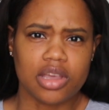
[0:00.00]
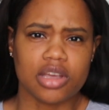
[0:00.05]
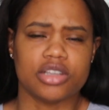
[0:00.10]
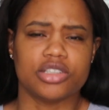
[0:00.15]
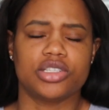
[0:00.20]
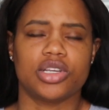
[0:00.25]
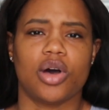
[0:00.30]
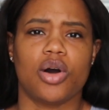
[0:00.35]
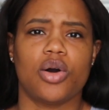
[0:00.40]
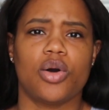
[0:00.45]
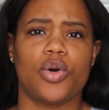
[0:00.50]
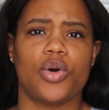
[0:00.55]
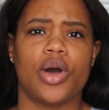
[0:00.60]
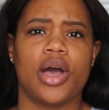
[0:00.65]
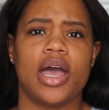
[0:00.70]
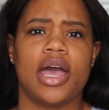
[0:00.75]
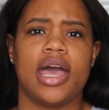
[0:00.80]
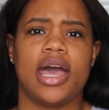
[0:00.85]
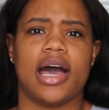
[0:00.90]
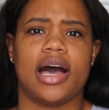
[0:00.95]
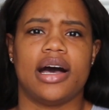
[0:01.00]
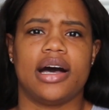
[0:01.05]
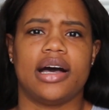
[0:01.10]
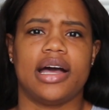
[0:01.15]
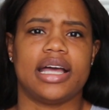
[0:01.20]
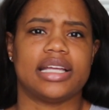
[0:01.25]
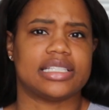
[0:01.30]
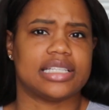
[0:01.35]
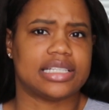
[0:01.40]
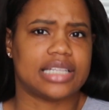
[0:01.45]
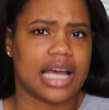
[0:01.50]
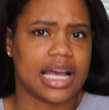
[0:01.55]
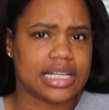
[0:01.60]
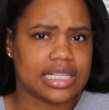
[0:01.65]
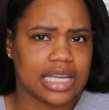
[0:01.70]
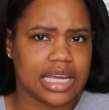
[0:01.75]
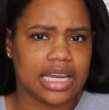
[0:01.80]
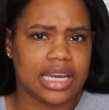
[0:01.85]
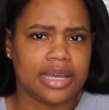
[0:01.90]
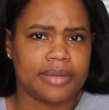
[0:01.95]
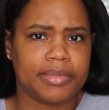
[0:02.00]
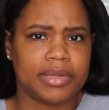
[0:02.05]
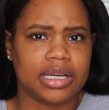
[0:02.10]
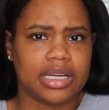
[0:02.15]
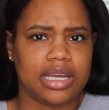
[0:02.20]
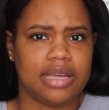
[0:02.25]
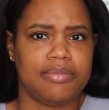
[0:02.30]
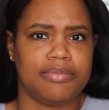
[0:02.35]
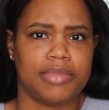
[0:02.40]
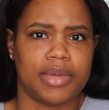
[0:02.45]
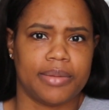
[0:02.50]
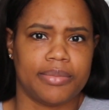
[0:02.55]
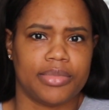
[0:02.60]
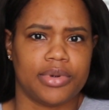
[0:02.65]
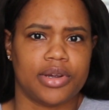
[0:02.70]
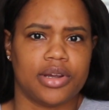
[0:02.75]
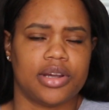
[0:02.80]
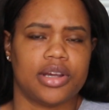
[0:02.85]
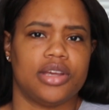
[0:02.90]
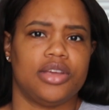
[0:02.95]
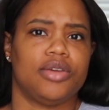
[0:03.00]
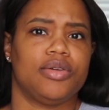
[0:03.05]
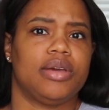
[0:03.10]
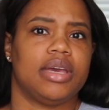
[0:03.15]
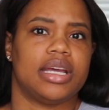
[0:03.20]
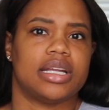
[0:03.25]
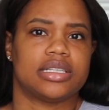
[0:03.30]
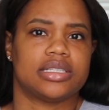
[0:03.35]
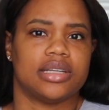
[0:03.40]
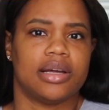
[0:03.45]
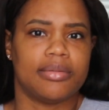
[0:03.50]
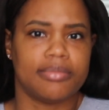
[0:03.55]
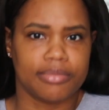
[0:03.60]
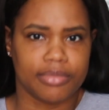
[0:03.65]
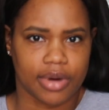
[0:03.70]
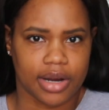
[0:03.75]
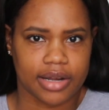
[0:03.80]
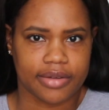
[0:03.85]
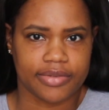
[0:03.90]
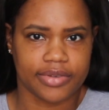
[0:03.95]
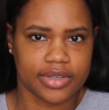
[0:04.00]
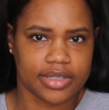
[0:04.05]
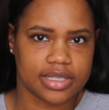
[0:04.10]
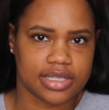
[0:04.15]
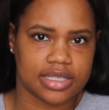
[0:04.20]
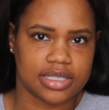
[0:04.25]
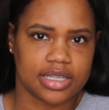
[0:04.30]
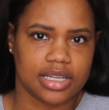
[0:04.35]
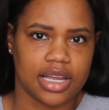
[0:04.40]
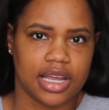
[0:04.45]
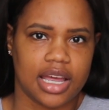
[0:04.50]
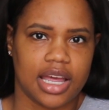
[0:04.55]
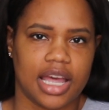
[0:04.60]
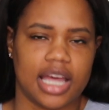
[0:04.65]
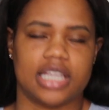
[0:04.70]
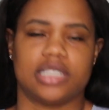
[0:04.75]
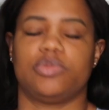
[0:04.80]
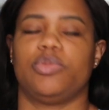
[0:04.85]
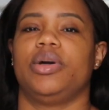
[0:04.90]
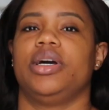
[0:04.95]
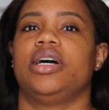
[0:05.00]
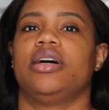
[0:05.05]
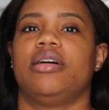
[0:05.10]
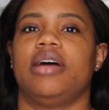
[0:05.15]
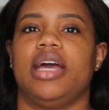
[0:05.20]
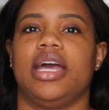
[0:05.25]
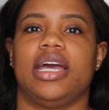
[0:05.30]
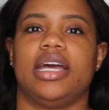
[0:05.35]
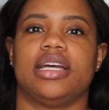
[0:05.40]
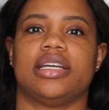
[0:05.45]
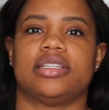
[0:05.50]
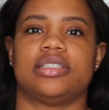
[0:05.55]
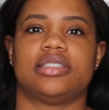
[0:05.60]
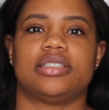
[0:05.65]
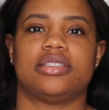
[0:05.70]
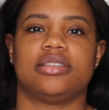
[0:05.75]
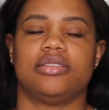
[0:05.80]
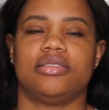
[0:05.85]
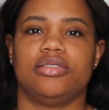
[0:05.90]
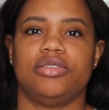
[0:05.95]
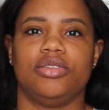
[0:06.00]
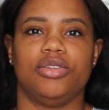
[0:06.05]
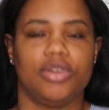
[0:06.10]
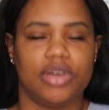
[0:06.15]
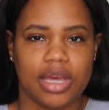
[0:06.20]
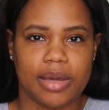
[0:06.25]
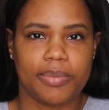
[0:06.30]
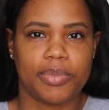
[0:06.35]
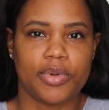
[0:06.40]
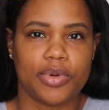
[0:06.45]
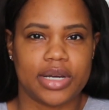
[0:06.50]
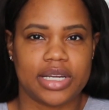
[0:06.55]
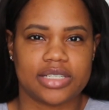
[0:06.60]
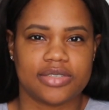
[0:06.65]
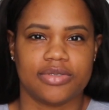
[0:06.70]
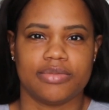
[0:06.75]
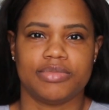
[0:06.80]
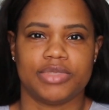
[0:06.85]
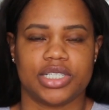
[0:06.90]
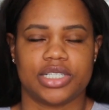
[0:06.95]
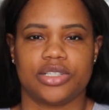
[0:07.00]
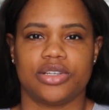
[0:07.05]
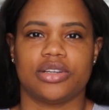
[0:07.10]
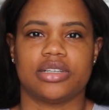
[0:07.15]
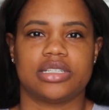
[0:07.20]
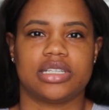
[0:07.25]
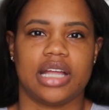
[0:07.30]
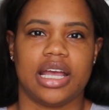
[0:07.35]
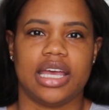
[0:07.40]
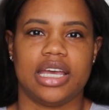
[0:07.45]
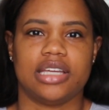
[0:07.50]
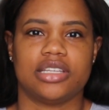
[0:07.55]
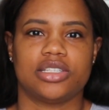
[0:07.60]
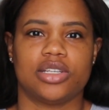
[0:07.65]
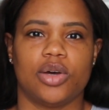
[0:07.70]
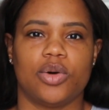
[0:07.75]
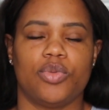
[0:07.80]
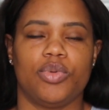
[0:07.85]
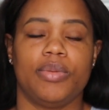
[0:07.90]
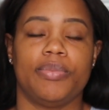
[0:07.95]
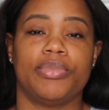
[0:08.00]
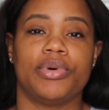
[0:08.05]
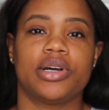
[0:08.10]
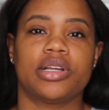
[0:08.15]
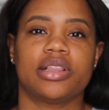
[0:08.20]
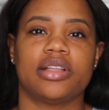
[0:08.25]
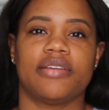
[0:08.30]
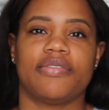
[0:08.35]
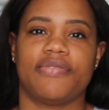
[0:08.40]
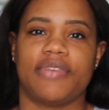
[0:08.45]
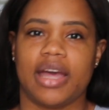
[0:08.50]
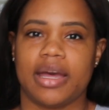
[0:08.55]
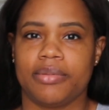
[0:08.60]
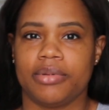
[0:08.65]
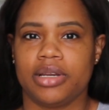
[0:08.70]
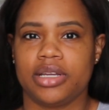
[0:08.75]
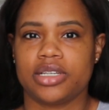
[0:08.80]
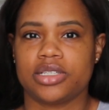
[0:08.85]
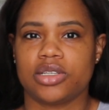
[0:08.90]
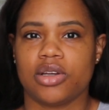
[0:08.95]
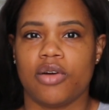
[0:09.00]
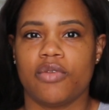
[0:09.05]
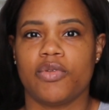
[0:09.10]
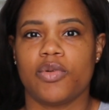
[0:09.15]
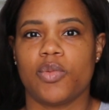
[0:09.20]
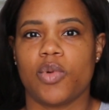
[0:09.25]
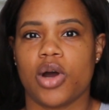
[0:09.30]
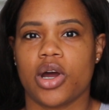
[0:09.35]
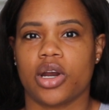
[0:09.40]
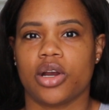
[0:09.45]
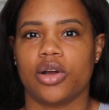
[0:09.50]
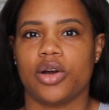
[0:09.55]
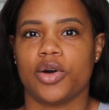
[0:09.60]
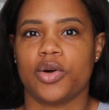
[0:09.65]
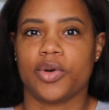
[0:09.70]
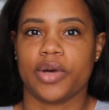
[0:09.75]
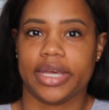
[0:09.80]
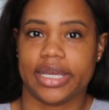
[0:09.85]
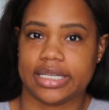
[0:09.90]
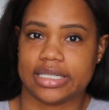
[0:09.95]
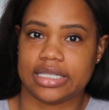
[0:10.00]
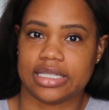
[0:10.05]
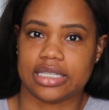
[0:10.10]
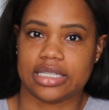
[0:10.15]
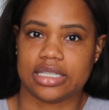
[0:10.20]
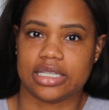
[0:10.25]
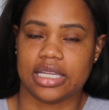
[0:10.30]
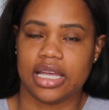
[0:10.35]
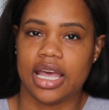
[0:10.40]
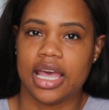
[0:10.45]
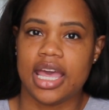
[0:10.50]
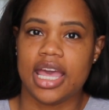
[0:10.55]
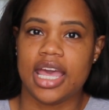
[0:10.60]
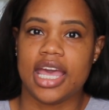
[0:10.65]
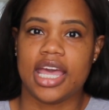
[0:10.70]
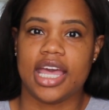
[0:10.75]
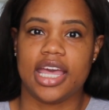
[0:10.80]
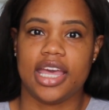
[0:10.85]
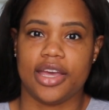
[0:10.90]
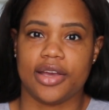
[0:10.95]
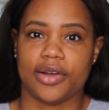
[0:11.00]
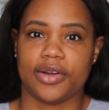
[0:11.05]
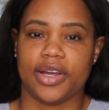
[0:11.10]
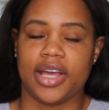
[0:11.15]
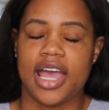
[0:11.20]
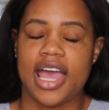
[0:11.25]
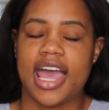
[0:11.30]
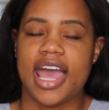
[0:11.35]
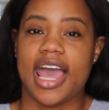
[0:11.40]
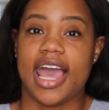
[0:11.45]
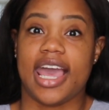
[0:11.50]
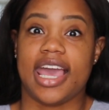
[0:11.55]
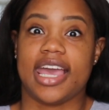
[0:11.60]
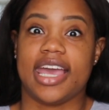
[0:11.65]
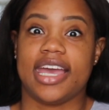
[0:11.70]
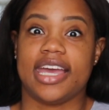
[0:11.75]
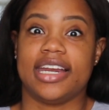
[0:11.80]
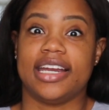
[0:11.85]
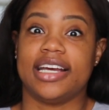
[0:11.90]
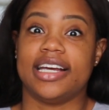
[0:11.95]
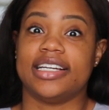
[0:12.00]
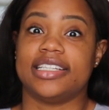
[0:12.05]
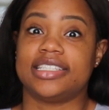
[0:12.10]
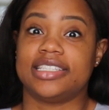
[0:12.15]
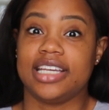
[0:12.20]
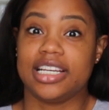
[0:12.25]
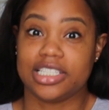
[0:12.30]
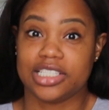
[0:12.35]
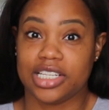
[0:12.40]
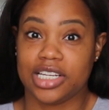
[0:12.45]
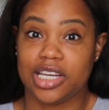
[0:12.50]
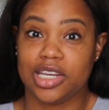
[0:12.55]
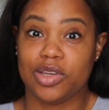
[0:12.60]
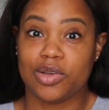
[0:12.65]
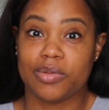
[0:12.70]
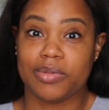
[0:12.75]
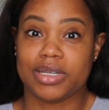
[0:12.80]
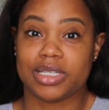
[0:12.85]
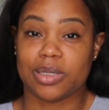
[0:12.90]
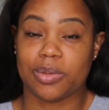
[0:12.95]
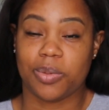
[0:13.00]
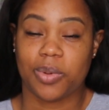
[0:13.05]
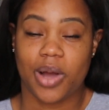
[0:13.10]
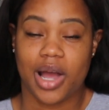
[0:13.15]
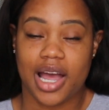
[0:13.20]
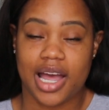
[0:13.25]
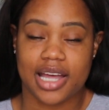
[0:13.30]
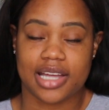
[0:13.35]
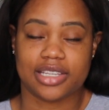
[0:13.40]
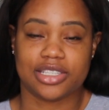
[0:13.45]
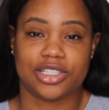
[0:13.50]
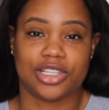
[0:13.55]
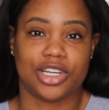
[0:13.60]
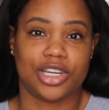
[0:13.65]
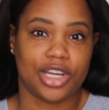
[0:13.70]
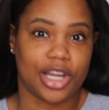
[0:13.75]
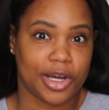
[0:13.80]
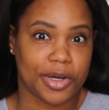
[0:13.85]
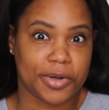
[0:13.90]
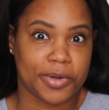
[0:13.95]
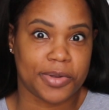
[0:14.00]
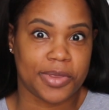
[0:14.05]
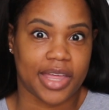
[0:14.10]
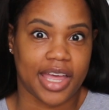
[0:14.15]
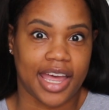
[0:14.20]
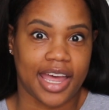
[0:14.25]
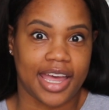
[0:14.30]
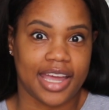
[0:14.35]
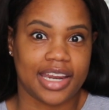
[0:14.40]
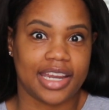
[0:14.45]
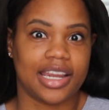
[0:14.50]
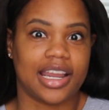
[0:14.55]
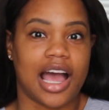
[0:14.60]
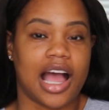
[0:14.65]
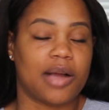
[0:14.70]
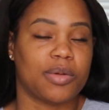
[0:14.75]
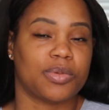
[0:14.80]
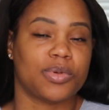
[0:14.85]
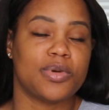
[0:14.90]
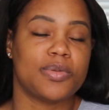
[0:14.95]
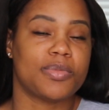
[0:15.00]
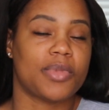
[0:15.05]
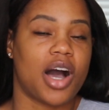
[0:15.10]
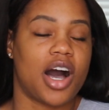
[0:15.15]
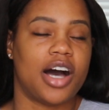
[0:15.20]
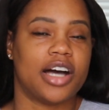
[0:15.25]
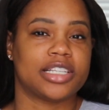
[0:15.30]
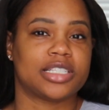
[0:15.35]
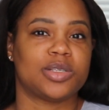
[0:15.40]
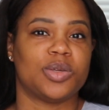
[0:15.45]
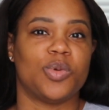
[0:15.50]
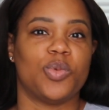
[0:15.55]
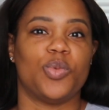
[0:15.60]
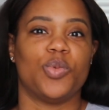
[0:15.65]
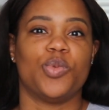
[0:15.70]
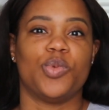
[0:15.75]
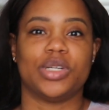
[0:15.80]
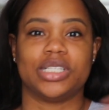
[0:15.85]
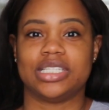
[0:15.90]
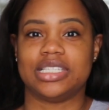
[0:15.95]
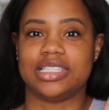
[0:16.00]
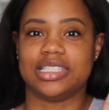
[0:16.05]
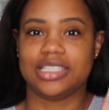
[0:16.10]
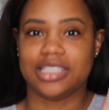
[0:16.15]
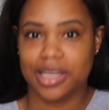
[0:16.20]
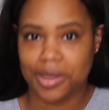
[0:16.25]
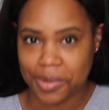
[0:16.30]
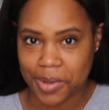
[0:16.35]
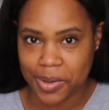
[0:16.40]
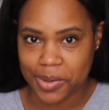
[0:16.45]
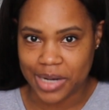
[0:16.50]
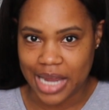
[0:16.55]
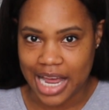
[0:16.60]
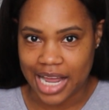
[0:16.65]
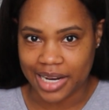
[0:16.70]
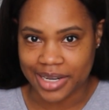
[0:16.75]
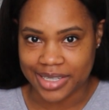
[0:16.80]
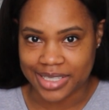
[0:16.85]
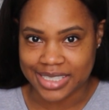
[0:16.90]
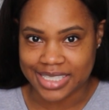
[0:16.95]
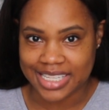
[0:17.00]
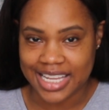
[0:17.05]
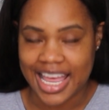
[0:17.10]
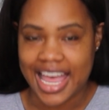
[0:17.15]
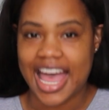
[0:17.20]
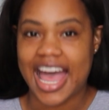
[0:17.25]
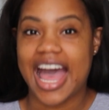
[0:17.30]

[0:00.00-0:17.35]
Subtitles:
So as a Titanium Elite member, you get some breakfast, as well as you get points from just your stay. So we booked the fabulous Overwater Oasis here. And essentially, you'll be surprised to know that our room cost was $0.